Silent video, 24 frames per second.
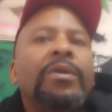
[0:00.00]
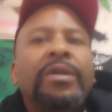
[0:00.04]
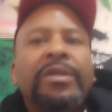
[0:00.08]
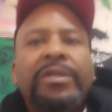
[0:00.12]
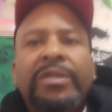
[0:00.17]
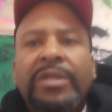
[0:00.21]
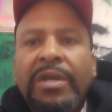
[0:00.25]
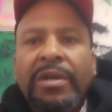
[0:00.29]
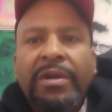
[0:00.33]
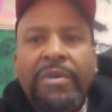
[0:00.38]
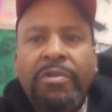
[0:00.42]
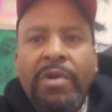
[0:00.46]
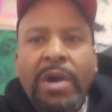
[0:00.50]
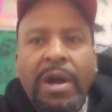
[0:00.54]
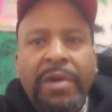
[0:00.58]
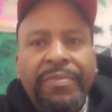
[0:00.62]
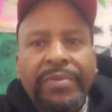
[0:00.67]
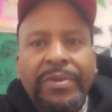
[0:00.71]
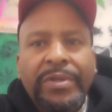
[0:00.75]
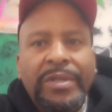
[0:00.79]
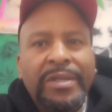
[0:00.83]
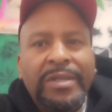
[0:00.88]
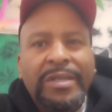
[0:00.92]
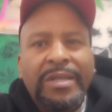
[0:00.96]
cause Terrence
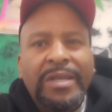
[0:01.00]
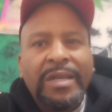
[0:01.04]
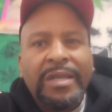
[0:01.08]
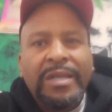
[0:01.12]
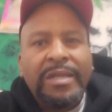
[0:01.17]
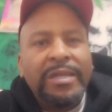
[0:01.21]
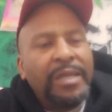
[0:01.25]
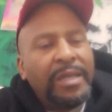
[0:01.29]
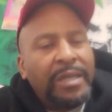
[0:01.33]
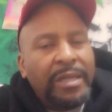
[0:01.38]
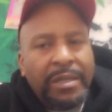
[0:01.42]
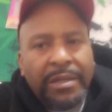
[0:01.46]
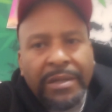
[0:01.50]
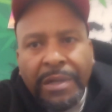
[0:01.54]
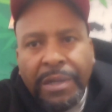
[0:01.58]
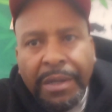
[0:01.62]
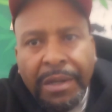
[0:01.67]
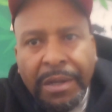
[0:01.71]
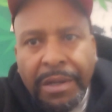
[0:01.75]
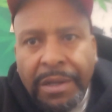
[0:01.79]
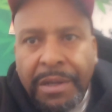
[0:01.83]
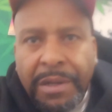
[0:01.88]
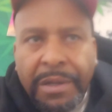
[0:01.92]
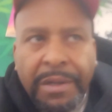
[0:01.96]
Crawford just gets hit.
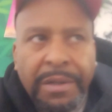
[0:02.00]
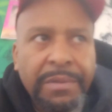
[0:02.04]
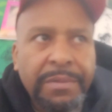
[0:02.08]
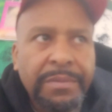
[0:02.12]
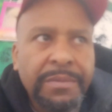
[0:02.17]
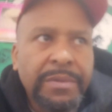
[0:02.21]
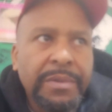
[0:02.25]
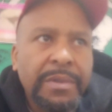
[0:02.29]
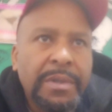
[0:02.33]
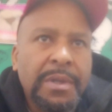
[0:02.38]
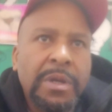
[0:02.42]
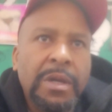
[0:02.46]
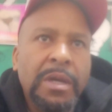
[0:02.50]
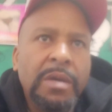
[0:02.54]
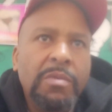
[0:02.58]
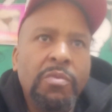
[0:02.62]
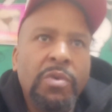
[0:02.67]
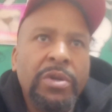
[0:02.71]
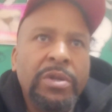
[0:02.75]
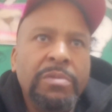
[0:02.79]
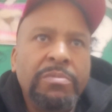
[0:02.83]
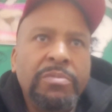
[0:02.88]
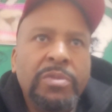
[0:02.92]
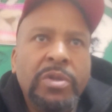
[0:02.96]
And he
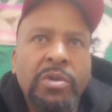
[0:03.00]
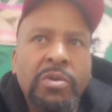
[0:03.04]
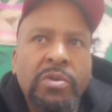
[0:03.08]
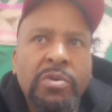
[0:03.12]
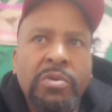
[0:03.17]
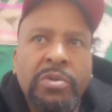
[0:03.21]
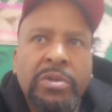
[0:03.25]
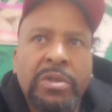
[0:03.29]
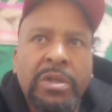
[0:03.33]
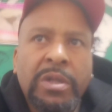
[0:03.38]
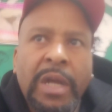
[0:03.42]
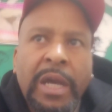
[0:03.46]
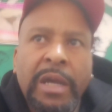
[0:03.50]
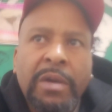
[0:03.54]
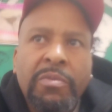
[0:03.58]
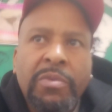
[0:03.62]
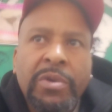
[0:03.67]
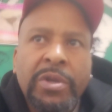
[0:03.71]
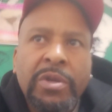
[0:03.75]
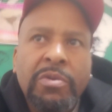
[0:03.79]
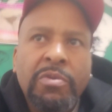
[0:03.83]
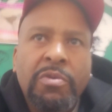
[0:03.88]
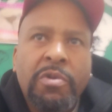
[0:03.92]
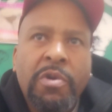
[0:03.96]
one of them dudes like
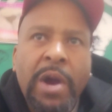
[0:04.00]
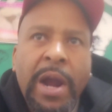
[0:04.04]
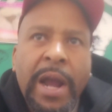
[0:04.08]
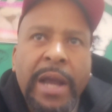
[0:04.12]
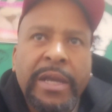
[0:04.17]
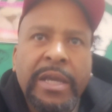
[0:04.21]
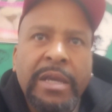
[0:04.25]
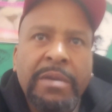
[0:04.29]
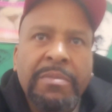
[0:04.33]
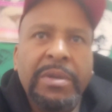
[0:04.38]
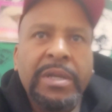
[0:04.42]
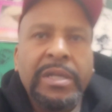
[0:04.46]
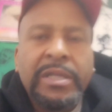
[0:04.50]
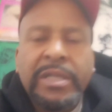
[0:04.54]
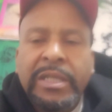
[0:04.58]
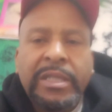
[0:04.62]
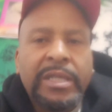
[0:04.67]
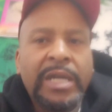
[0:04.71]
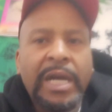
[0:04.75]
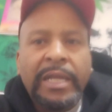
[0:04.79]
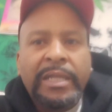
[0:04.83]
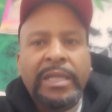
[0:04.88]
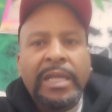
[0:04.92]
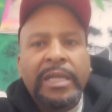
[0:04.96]
when you crack him, he
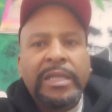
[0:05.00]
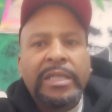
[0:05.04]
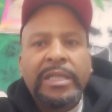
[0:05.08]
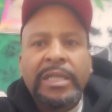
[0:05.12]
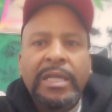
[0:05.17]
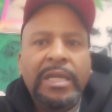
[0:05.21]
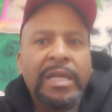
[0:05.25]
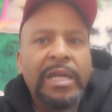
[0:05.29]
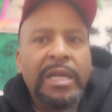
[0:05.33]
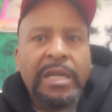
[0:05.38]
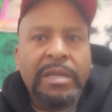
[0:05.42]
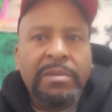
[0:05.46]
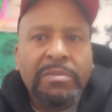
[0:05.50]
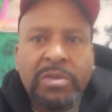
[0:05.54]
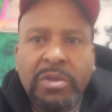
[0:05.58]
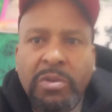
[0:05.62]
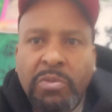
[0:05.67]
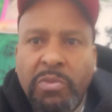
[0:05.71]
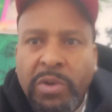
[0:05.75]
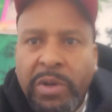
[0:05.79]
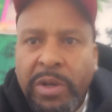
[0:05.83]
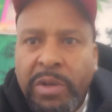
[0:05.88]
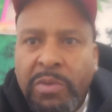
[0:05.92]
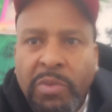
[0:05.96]
just got that shit in him to
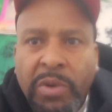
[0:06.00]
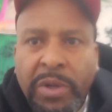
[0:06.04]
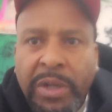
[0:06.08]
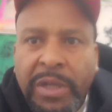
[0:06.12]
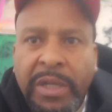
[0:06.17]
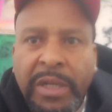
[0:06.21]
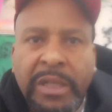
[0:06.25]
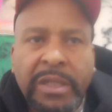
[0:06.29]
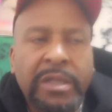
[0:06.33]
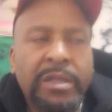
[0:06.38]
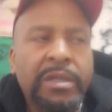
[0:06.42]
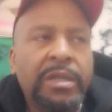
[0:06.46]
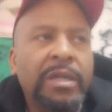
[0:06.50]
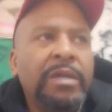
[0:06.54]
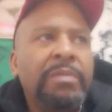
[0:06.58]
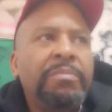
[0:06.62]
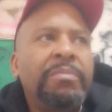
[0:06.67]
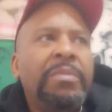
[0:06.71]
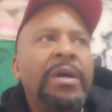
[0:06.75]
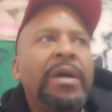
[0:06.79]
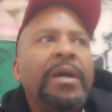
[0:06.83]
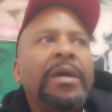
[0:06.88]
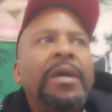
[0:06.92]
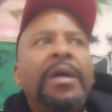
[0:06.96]
where he want to get his
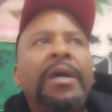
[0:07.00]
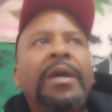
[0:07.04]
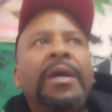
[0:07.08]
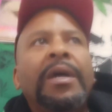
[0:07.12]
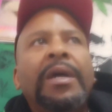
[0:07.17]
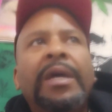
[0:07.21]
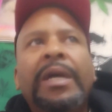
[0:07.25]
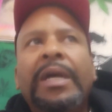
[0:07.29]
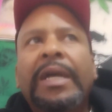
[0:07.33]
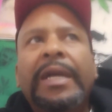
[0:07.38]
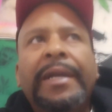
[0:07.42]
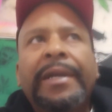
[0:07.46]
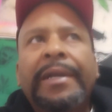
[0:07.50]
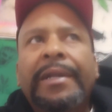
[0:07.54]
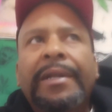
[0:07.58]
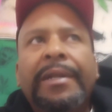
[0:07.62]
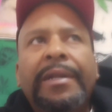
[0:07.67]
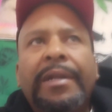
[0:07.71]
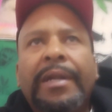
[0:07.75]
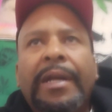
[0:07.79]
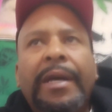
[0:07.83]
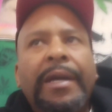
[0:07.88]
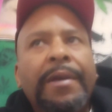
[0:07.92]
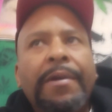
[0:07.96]
lick back,
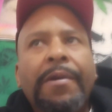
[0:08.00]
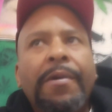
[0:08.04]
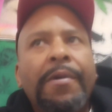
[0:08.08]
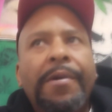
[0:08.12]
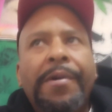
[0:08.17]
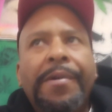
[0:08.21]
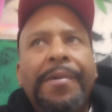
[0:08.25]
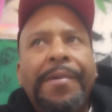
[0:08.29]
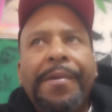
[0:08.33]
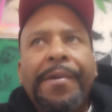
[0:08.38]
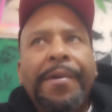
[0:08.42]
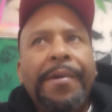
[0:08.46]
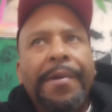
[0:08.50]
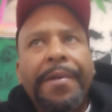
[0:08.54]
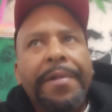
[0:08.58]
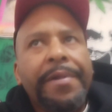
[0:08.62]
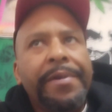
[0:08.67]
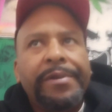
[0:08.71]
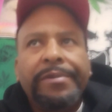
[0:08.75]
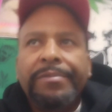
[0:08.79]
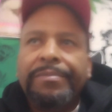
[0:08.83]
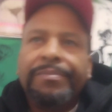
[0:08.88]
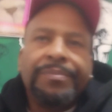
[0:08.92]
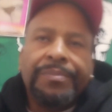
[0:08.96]
and like
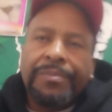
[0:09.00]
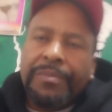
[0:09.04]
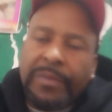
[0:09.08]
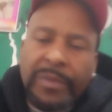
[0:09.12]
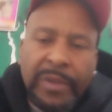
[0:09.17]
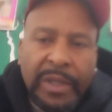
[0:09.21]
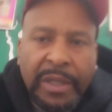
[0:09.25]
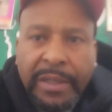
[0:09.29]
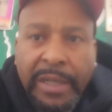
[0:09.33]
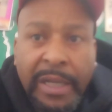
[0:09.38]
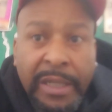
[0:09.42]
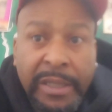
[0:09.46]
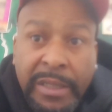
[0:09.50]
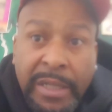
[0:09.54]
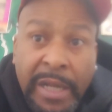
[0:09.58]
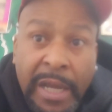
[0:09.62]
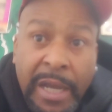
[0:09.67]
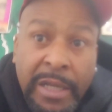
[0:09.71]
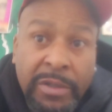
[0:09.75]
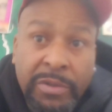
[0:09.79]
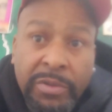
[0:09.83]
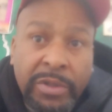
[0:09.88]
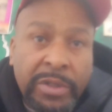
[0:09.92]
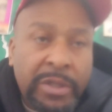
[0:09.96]
that's
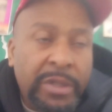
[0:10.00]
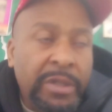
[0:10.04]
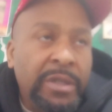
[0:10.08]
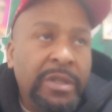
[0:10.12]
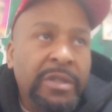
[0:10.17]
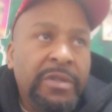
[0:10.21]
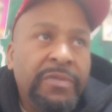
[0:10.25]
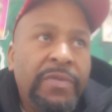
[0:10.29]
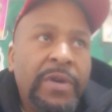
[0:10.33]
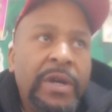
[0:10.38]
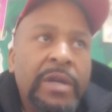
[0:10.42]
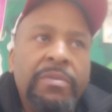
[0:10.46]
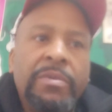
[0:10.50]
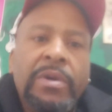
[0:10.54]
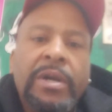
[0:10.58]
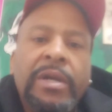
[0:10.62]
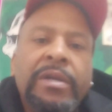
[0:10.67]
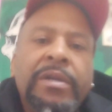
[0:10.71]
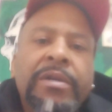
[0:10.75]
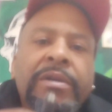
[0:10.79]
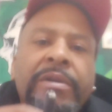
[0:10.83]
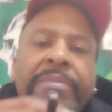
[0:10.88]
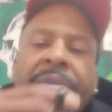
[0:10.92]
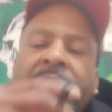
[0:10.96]
dangerous in this fight
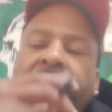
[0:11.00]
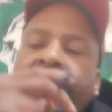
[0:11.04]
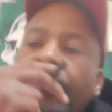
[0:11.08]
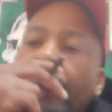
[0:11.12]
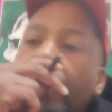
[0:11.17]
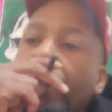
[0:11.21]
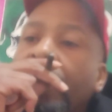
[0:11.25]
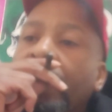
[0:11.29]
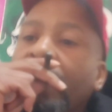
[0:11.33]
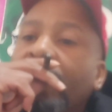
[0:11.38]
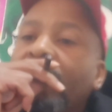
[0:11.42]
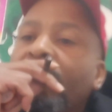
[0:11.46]
right here, man.